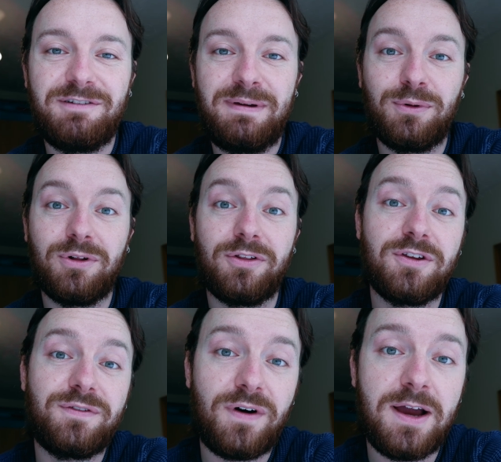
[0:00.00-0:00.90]
of people on
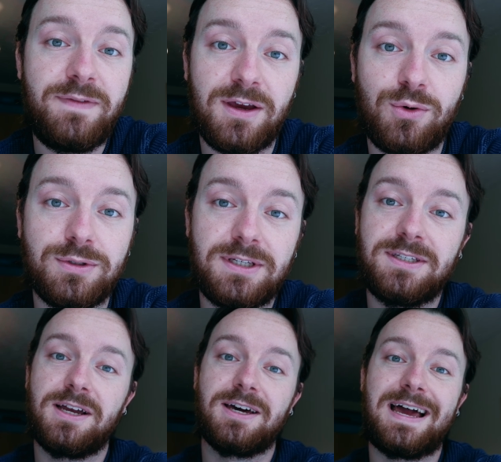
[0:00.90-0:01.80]
those 5-year
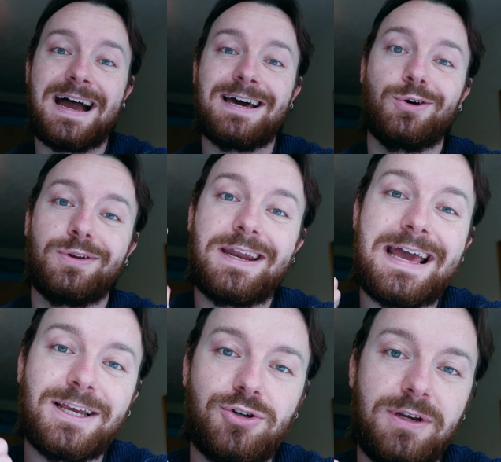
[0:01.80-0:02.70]
courses are going to add on an
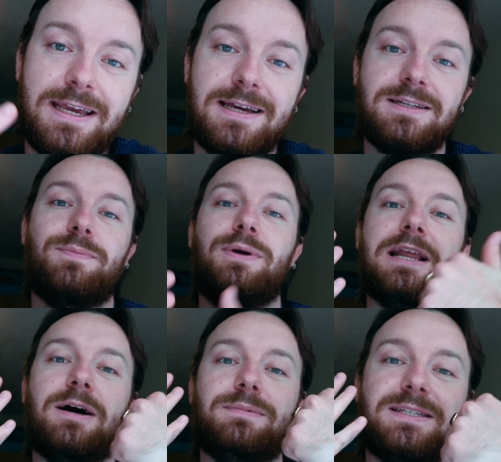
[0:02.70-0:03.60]
extra year to bring
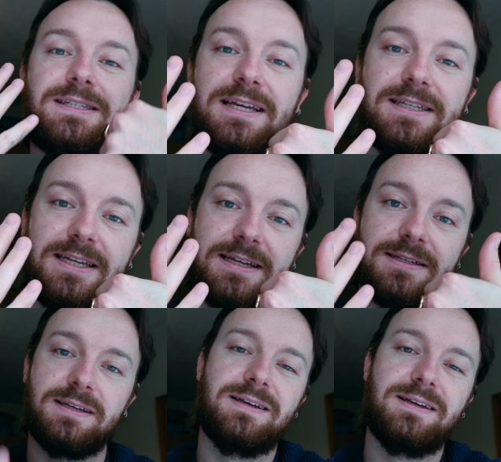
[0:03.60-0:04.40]
that up to 6 years.